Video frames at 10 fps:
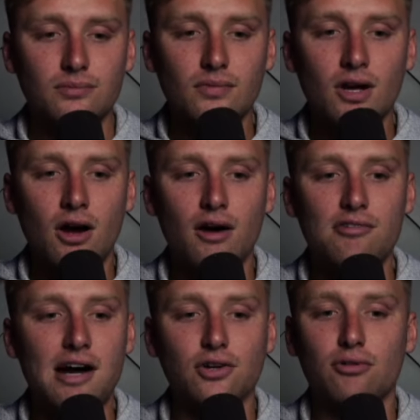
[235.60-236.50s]
of
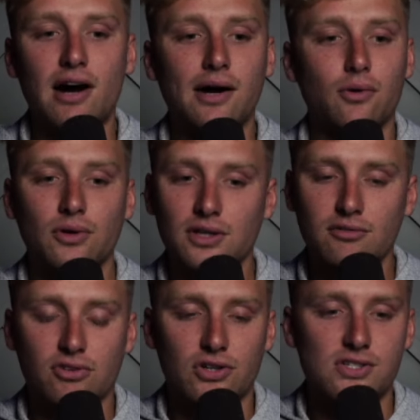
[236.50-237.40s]
how to go viral and
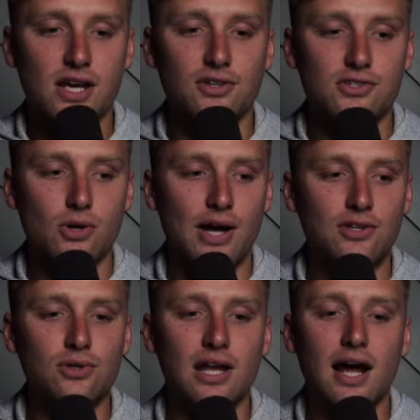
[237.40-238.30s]
convert sales. So I
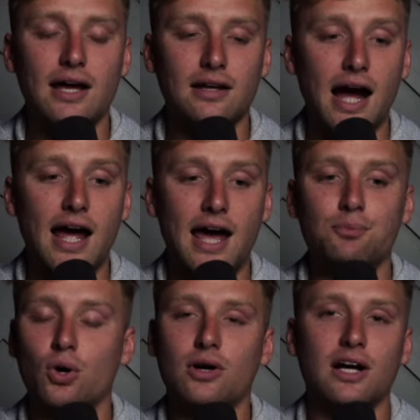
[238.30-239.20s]
knew that I had
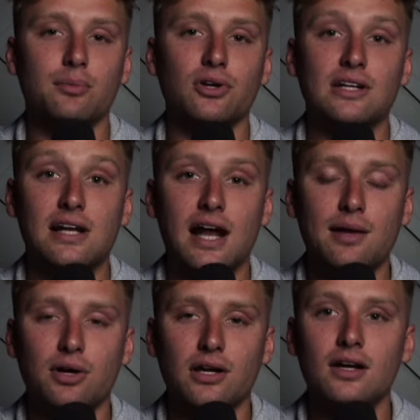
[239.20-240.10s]
more credibility than
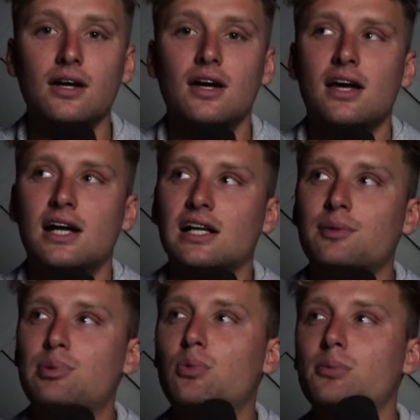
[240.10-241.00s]
anybody. And a lot of
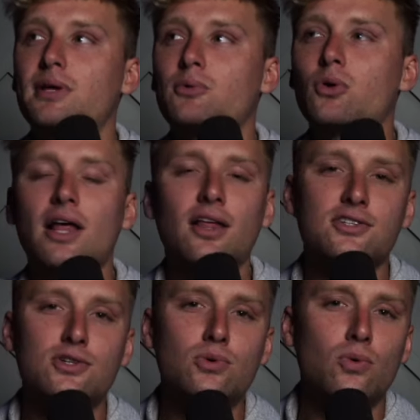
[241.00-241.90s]
people would be like, well, Alex, you